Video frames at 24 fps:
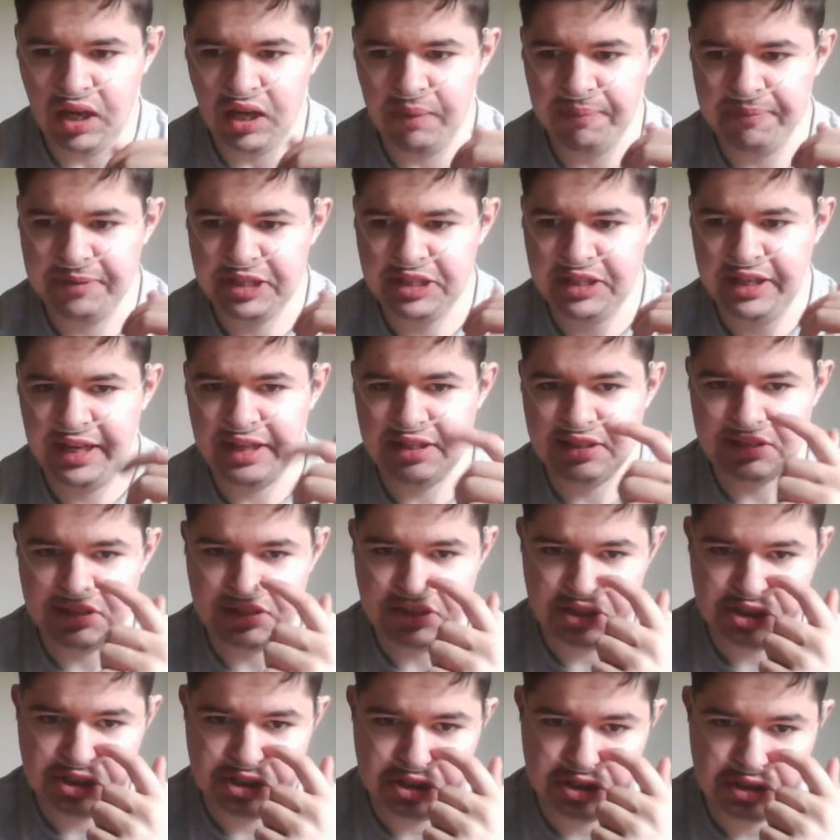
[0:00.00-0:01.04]
it, he has
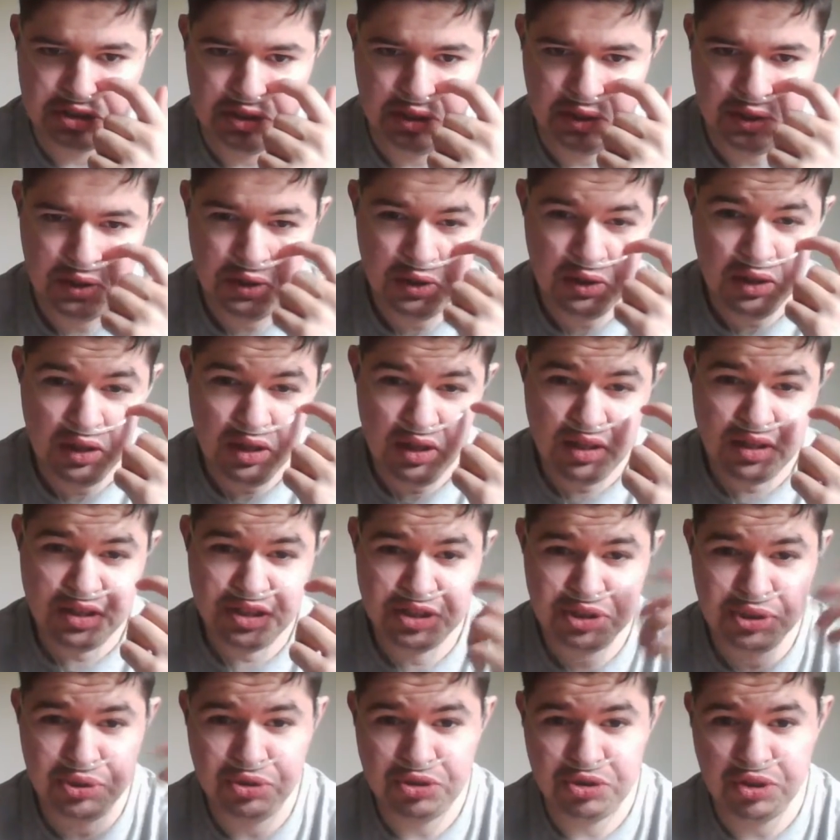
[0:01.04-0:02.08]
Jean
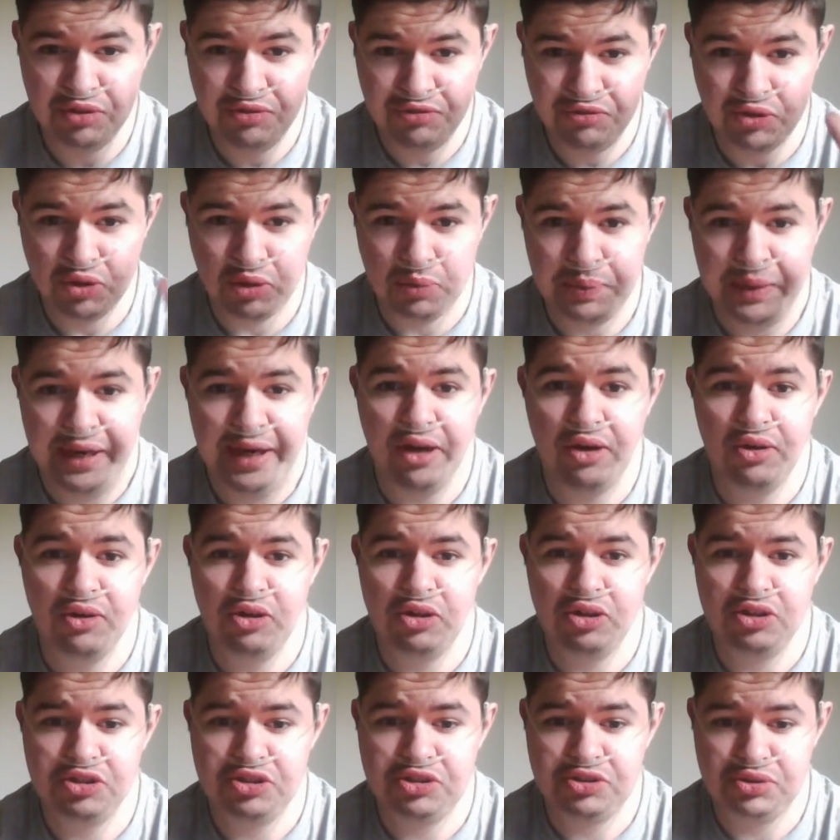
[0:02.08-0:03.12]
use her full
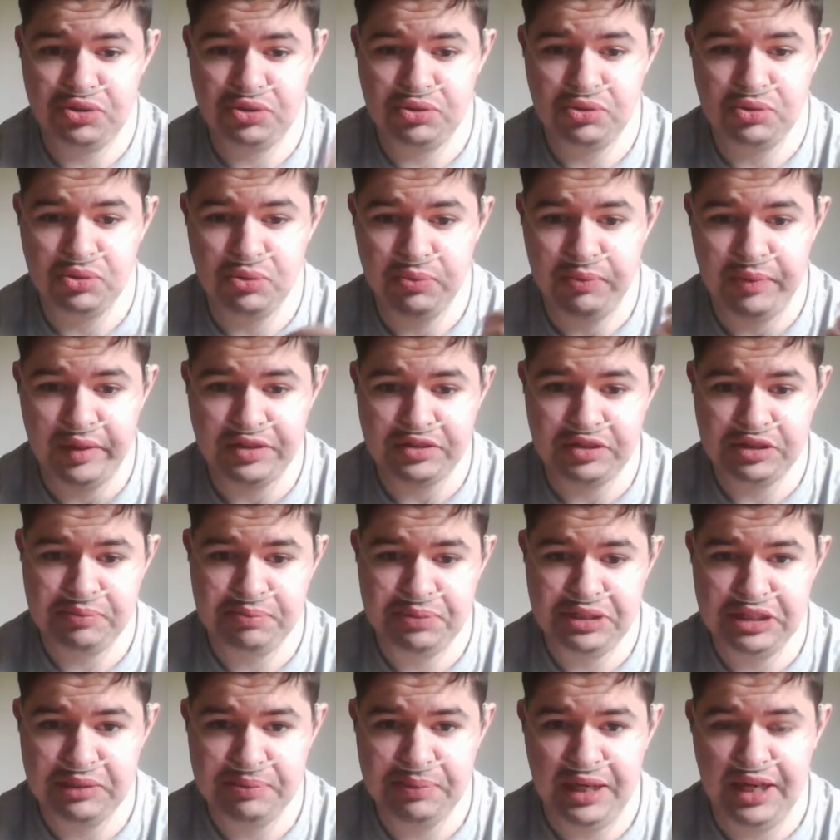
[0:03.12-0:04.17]
powers to basically
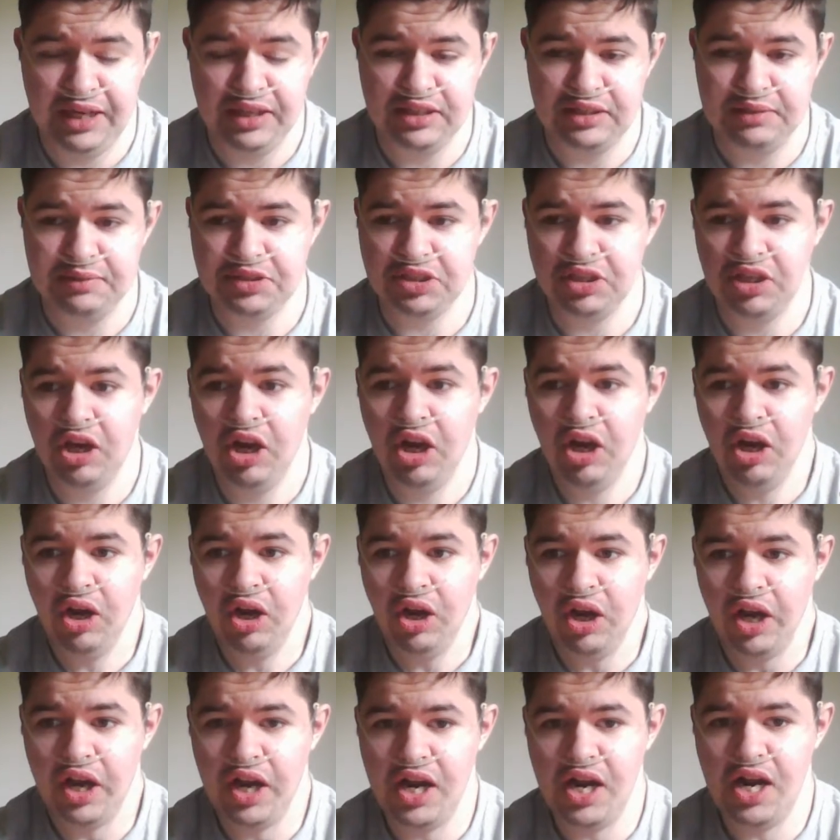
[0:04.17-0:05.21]
beat Apocalypse.
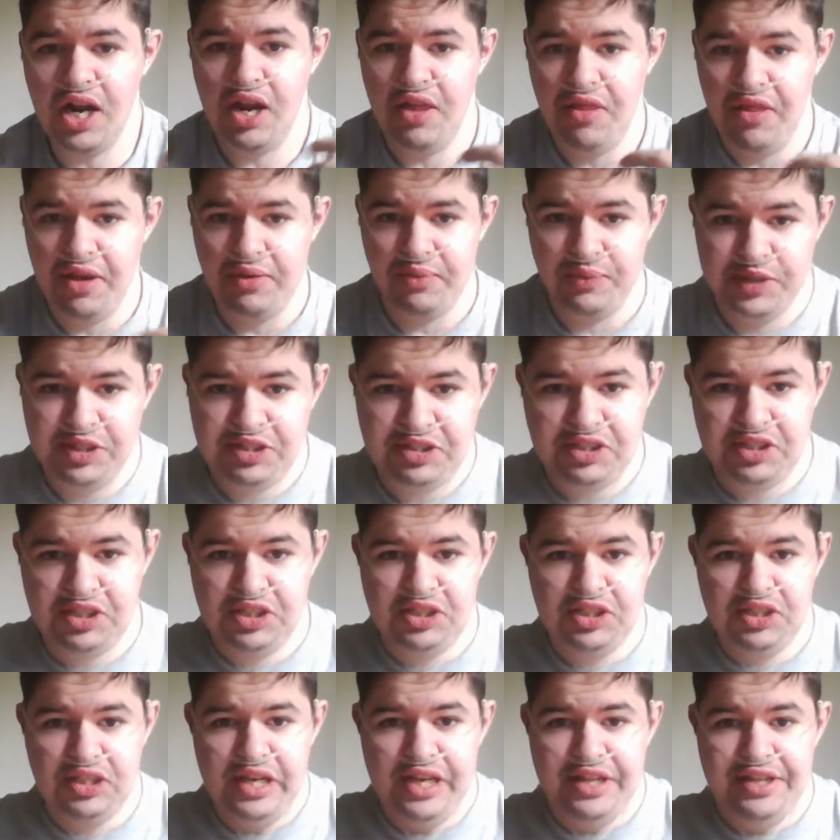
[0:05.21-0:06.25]
And then as
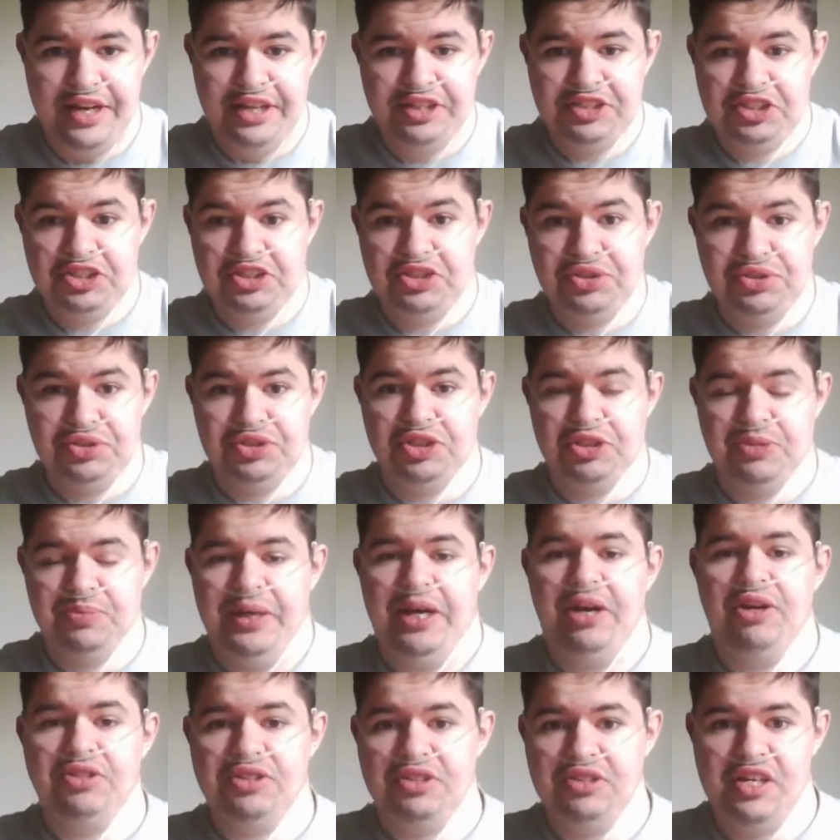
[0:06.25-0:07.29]
she's using her
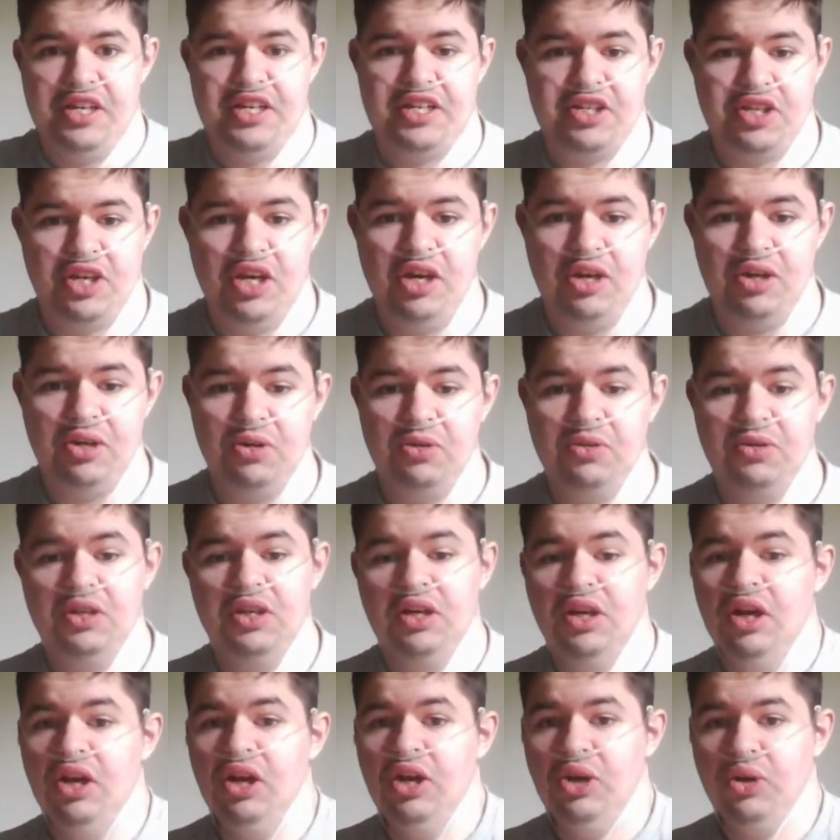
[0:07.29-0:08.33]
powers of letting go,
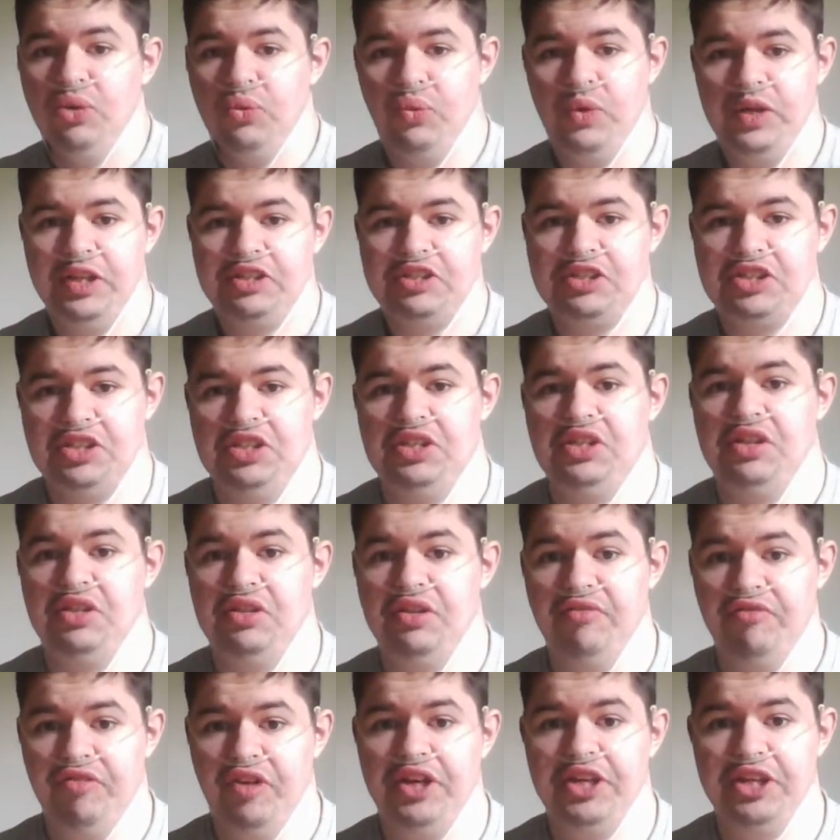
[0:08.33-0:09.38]
we see the
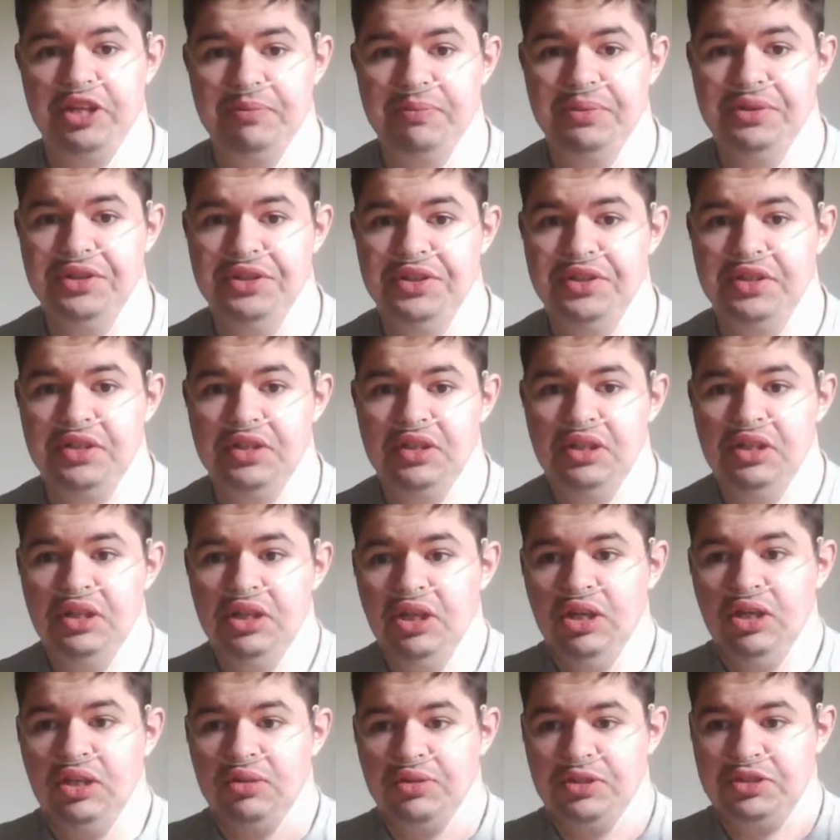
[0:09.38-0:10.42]
Firebird,
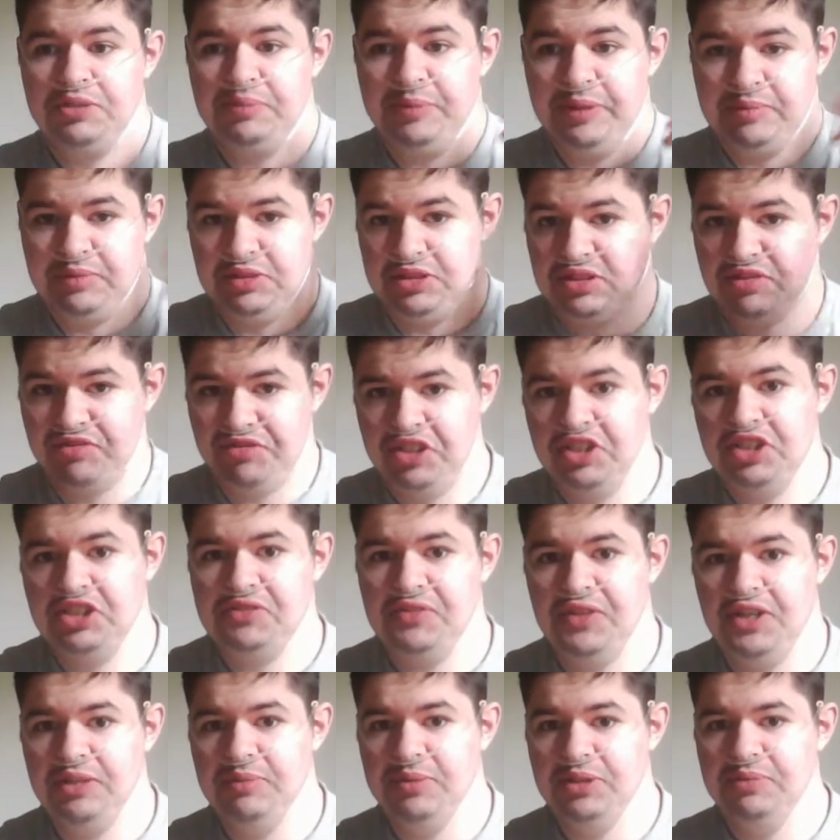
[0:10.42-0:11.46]
which is pretty much the Phoenix
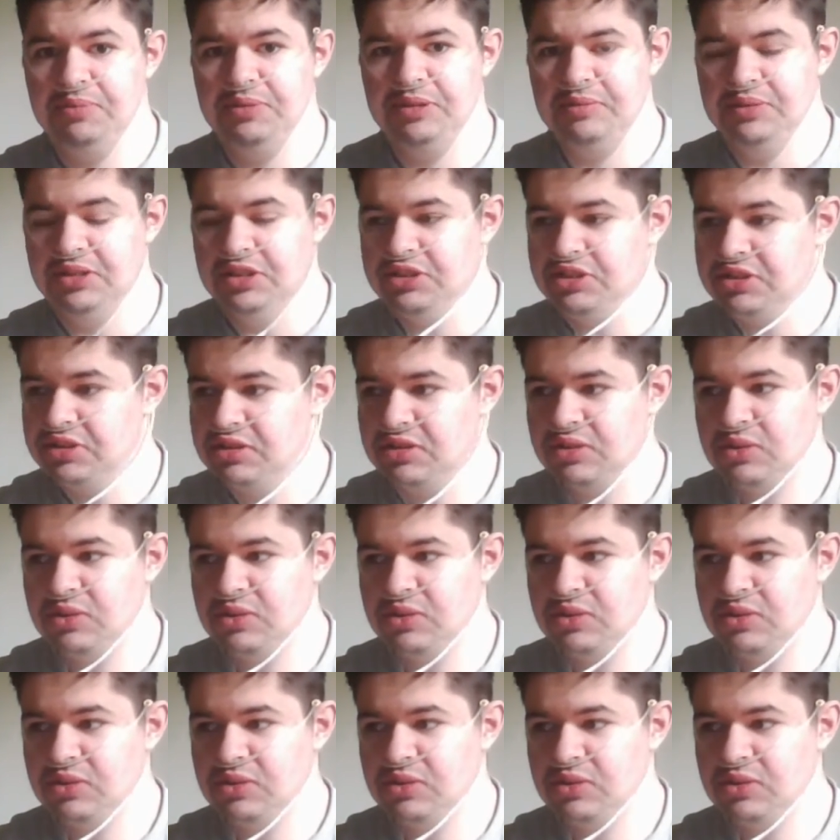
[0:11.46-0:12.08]
Firebird, pretty much.